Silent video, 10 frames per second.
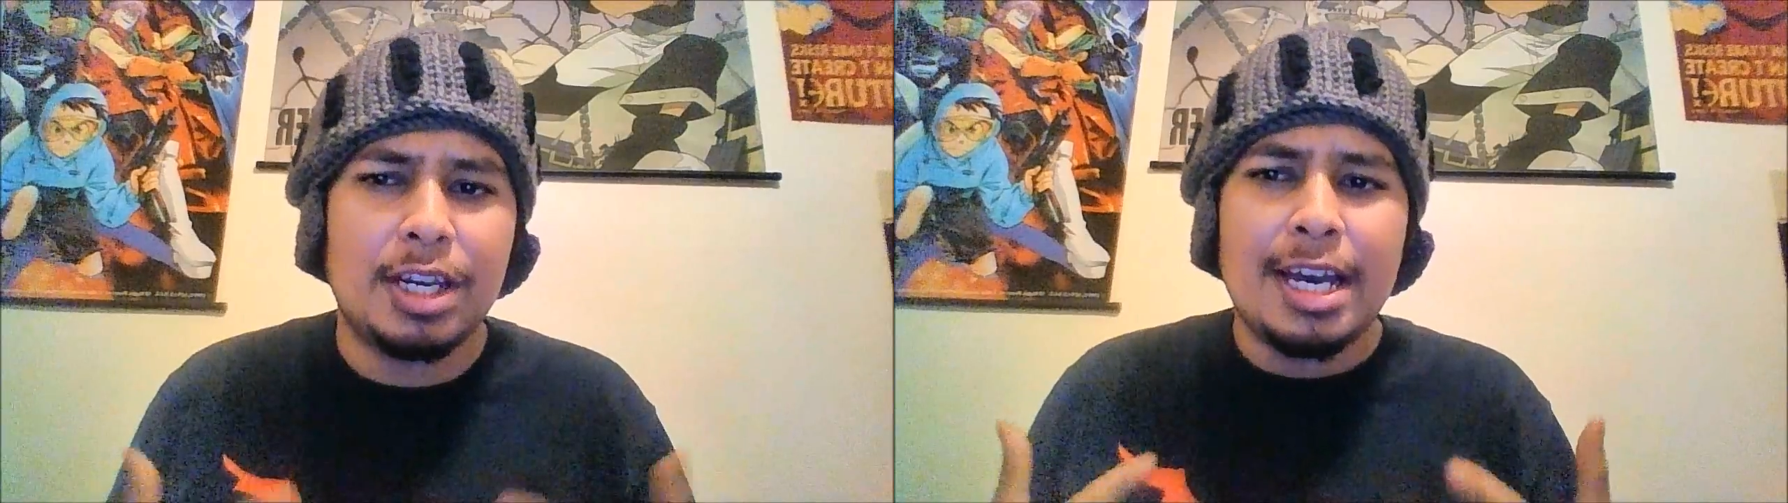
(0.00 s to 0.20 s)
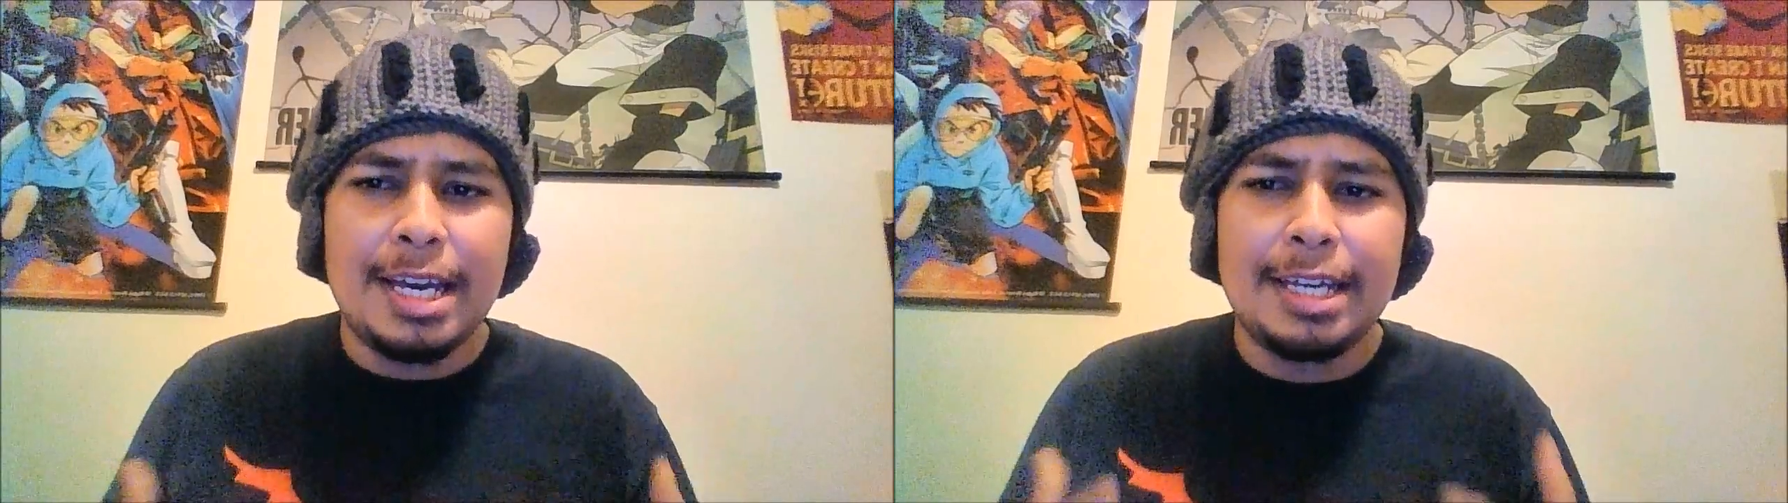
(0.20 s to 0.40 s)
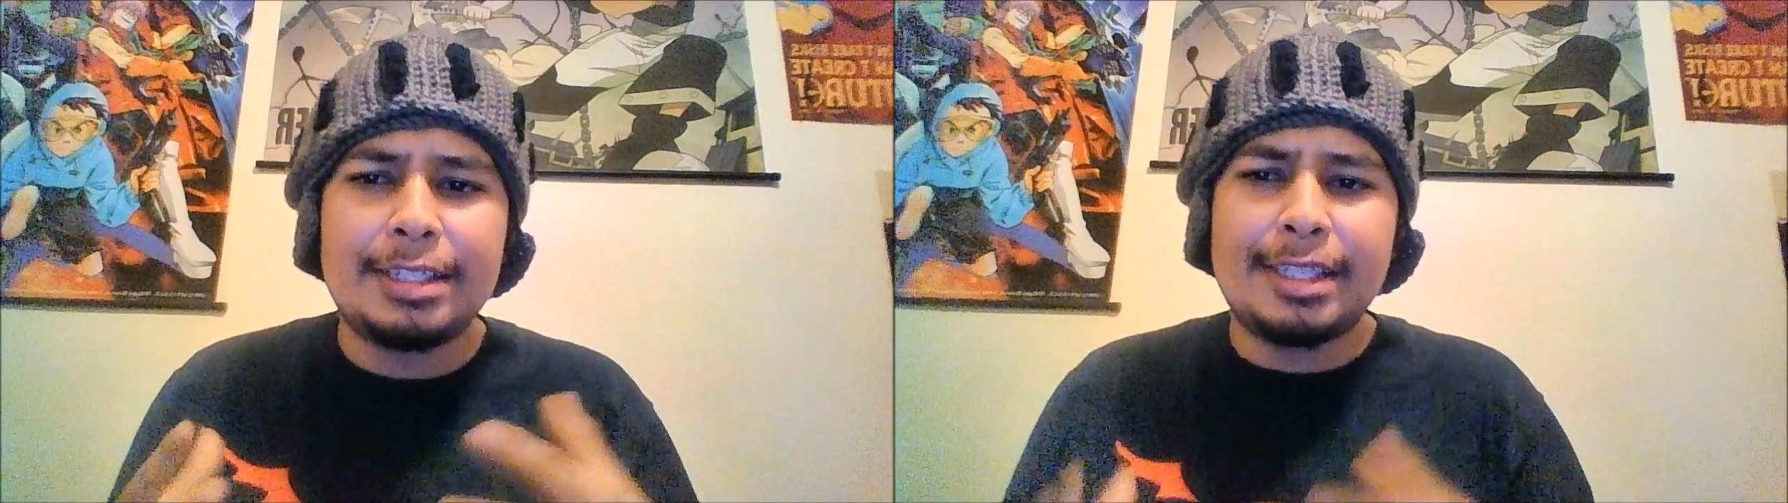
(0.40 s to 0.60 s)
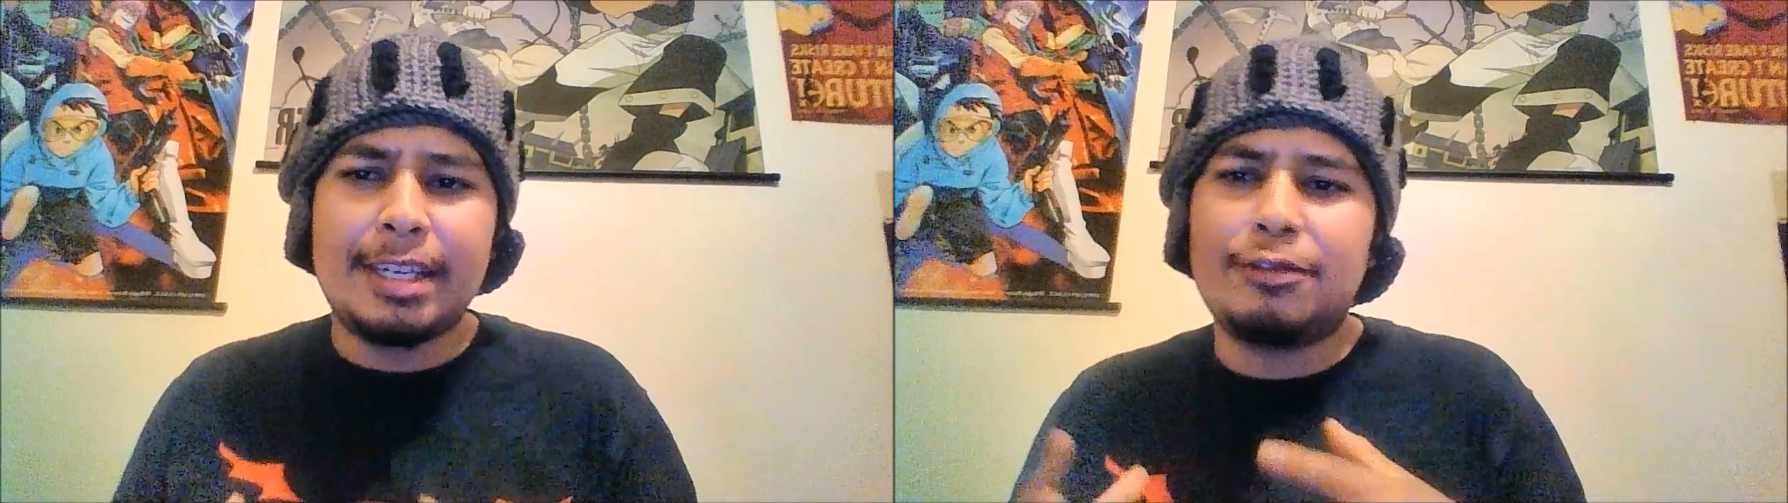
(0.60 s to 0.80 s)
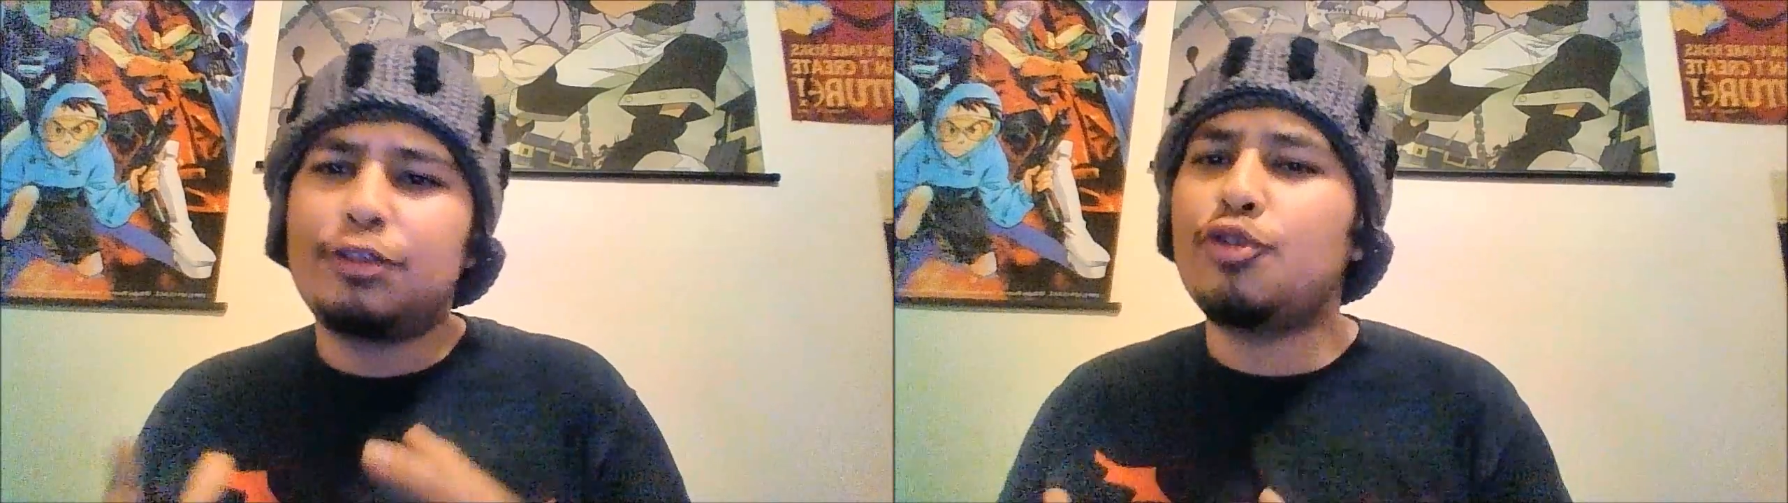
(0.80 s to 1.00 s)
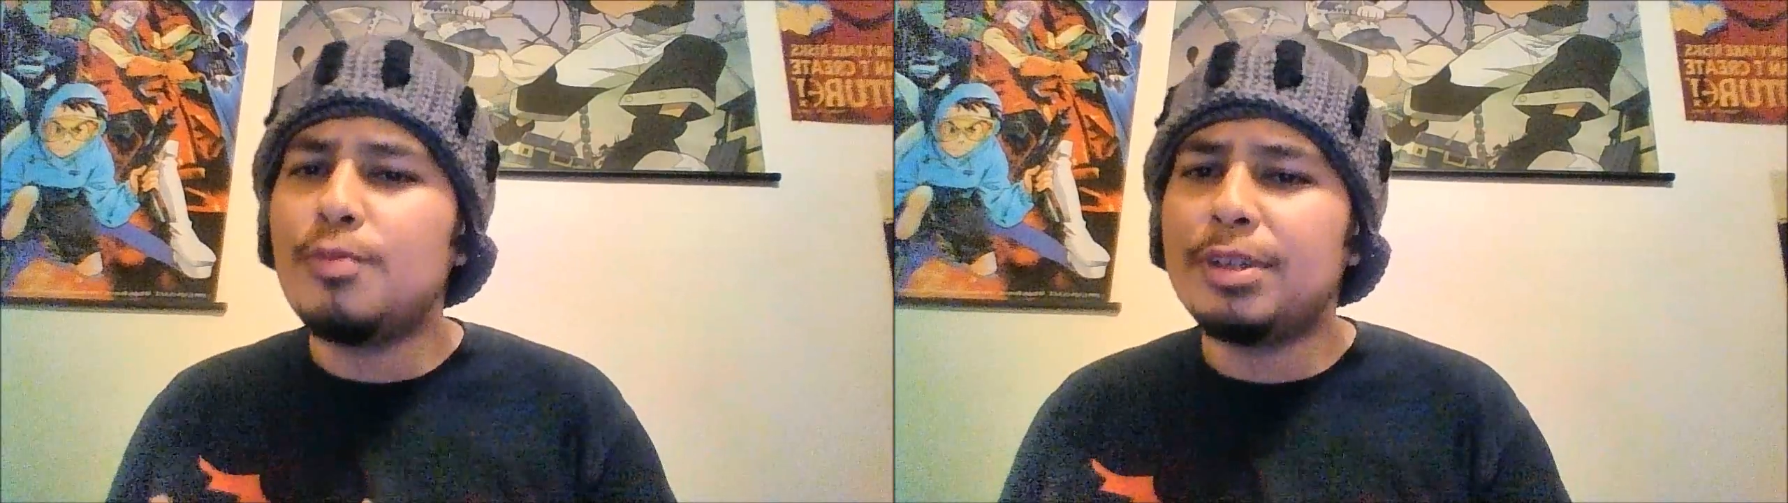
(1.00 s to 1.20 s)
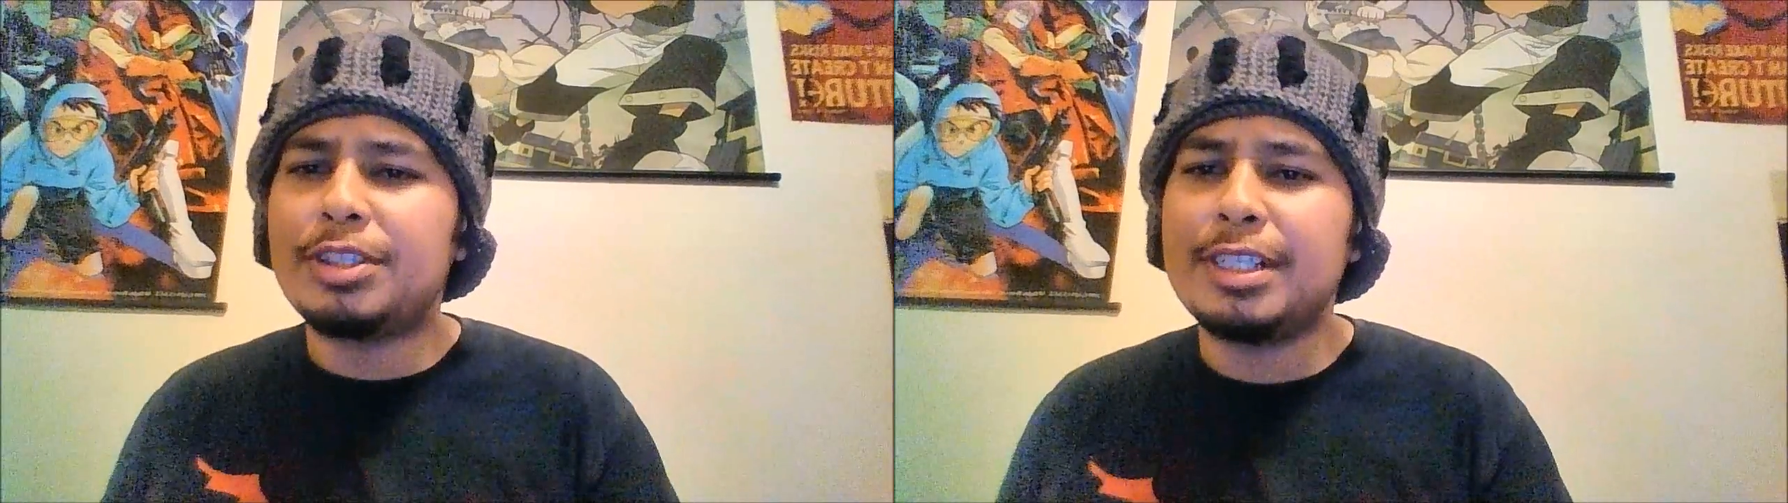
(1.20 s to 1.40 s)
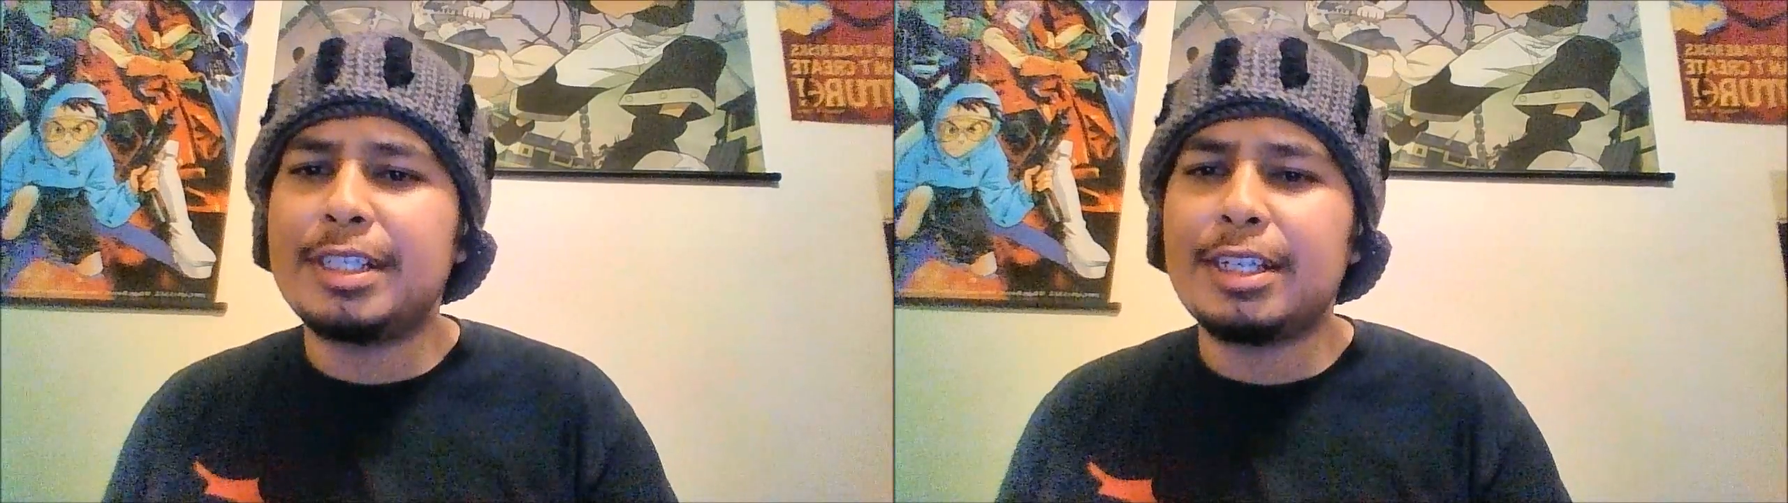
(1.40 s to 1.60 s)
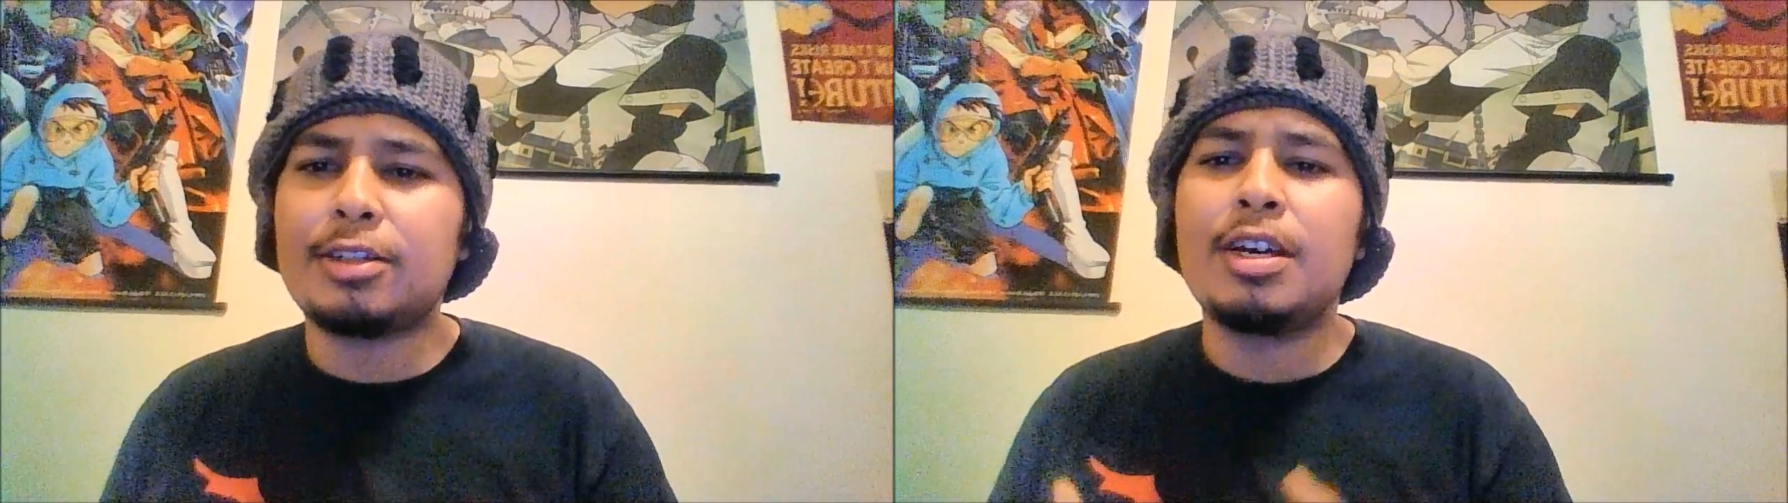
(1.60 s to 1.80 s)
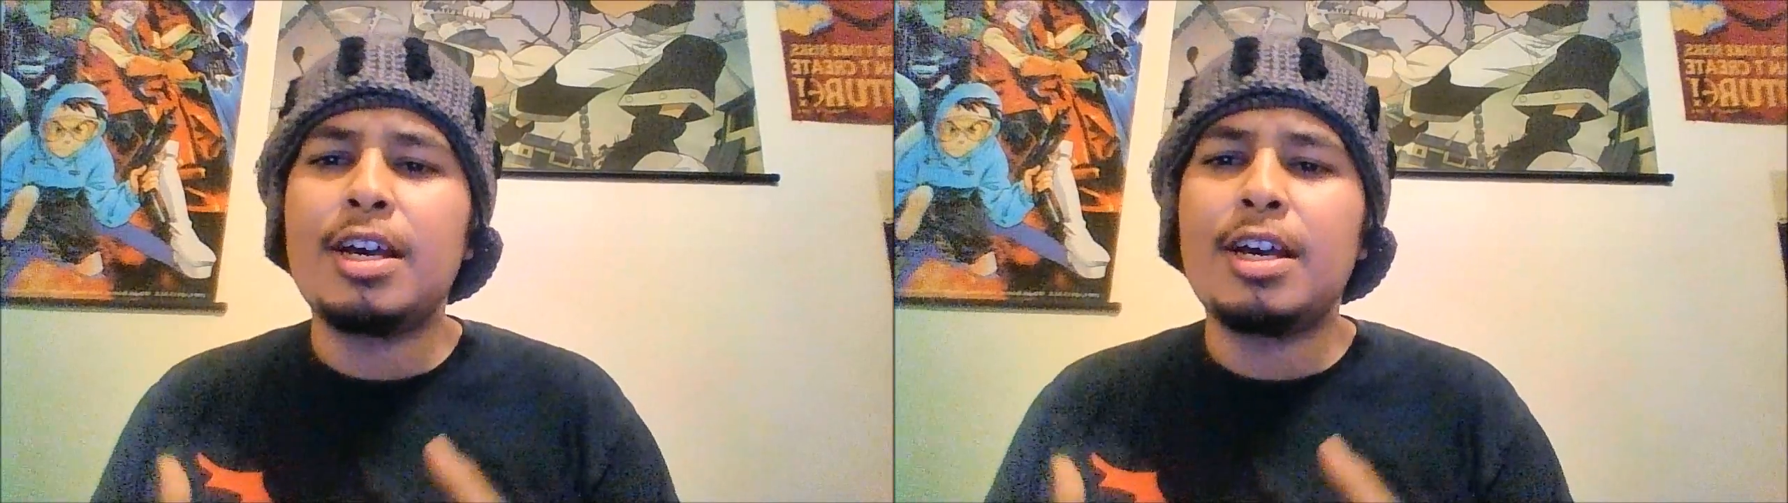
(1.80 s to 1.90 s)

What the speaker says: It doesn't give too much details